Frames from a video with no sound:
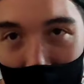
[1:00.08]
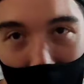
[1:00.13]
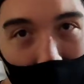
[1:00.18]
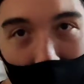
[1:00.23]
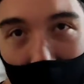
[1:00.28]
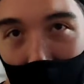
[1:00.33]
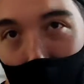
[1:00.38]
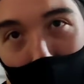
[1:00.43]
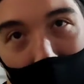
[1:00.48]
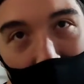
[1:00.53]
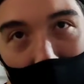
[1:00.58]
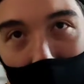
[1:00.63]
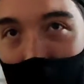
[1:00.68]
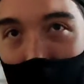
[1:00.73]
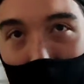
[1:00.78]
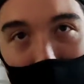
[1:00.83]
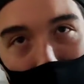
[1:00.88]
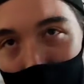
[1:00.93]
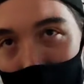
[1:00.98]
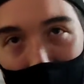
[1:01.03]
And he played
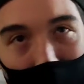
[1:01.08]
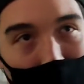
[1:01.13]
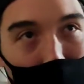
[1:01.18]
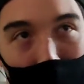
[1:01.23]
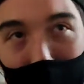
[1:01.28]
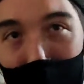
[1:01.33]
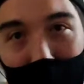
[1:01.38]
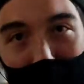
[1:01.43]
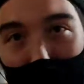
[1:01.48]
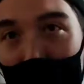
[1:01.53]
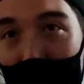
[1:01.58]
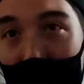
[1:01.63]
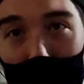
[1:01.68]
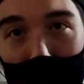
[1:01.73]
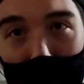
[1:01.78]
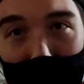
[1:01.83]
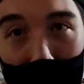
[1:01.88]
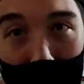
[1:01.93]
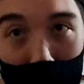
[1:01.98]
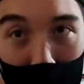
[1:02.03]
tremendous while he
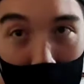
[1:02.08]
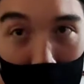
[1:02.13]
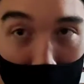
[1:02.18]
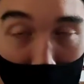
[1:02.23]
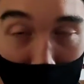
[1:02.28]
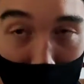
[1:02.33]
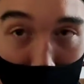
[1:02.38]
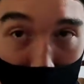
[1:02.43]
was out here.